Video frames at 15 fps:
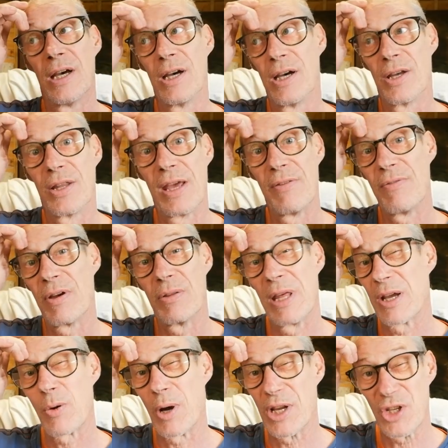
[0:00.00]

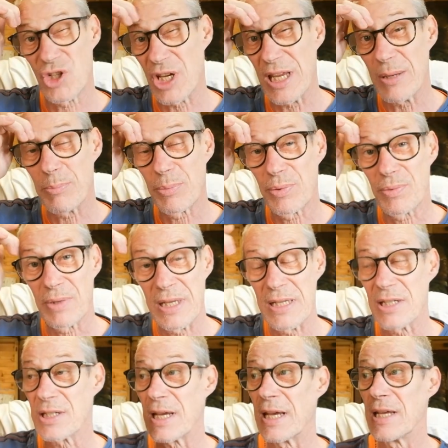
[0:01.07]
They're quite cheap
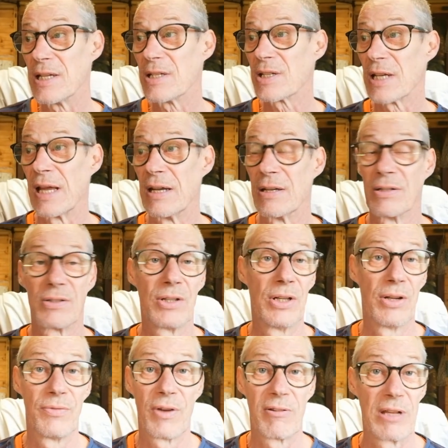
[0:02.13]
these days, and
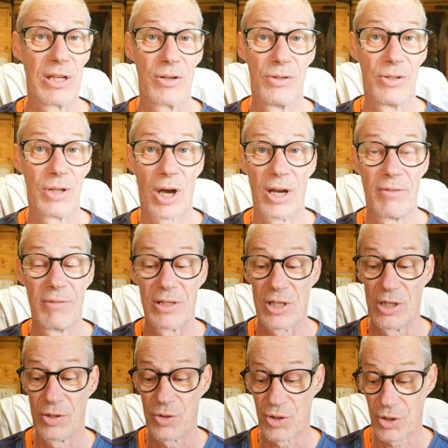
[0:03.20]
very good high
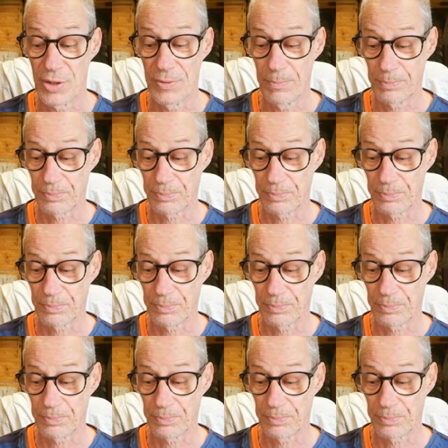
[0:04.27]
resolution.